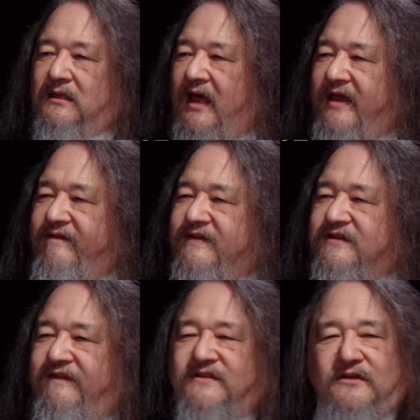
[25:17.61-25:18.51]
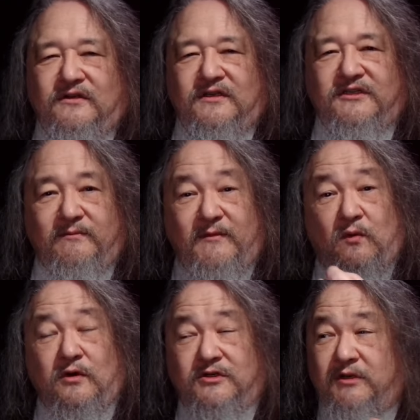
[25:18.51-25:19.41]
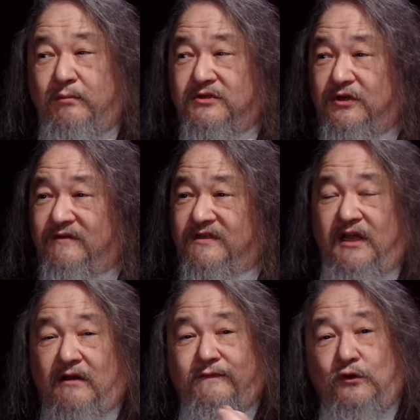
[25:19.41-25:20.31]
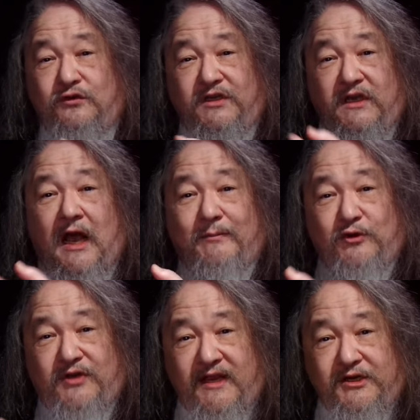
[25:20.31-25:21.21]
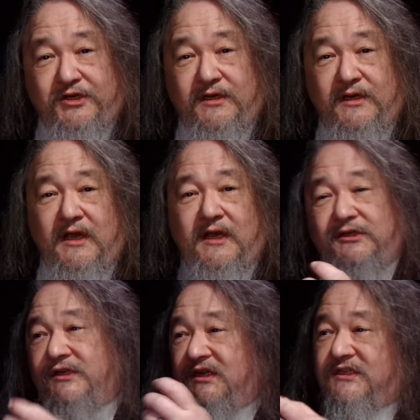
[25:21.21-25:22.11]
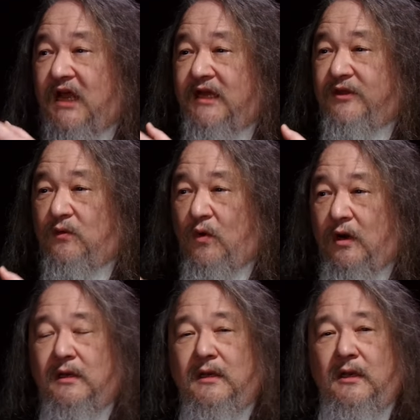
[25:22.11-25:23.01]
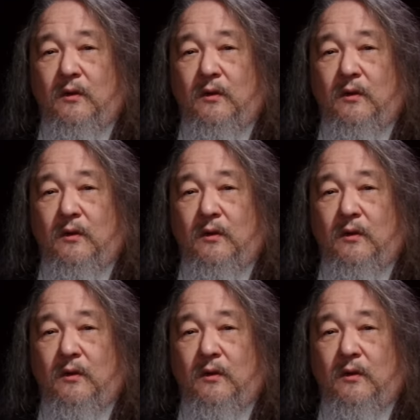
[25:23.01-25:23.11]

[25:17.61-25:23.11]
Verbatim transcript: life is a physical system that works to preserve itself using computation to decide the work.